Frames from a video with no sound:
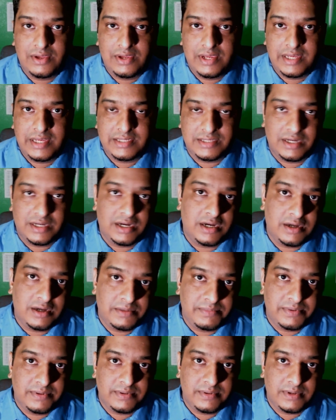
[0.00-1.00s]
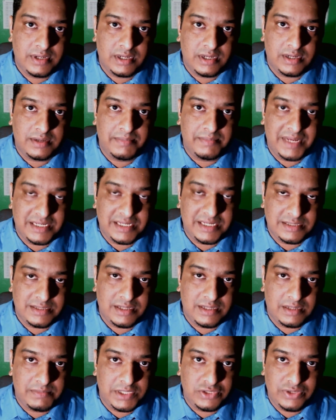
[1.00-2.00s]
is a herb, a medicinal
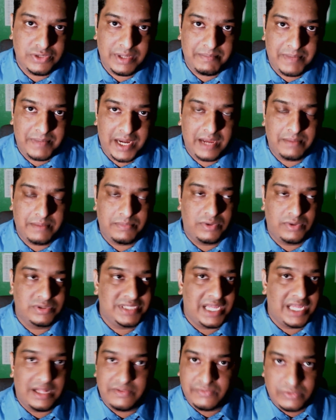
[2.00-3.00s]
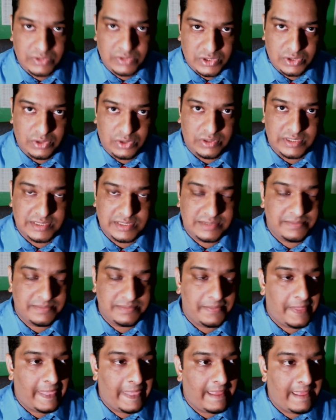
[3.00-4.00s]
herb that you can buy at most health food stores
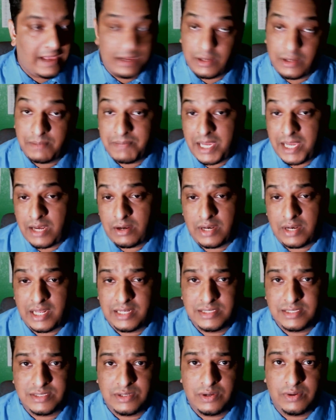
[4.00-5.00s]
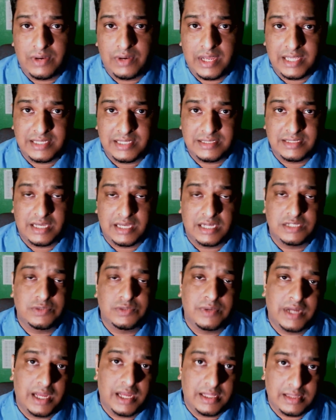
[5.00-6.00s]
and you can buy it online. It's known as
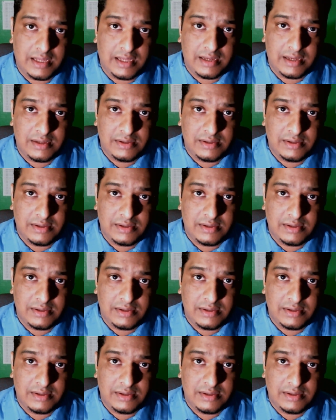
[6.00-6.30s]
ashwagandha.